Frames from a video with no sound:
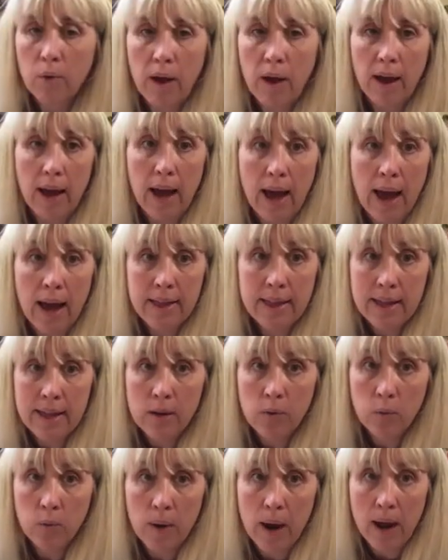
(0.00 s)
I think
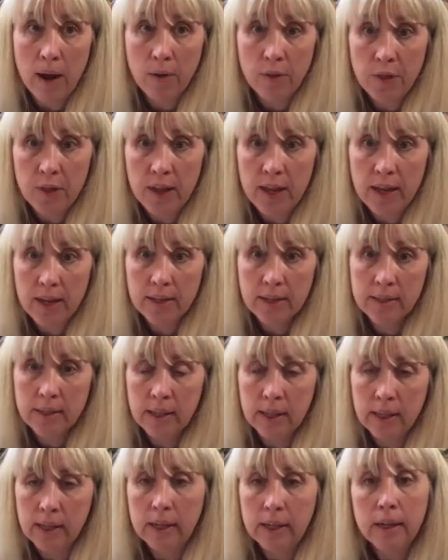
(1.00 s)
round things
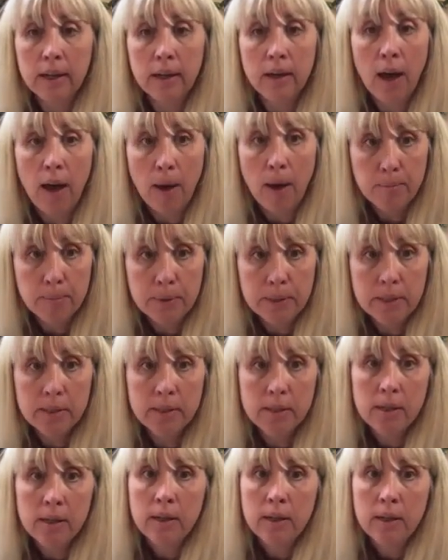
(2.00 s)
like cups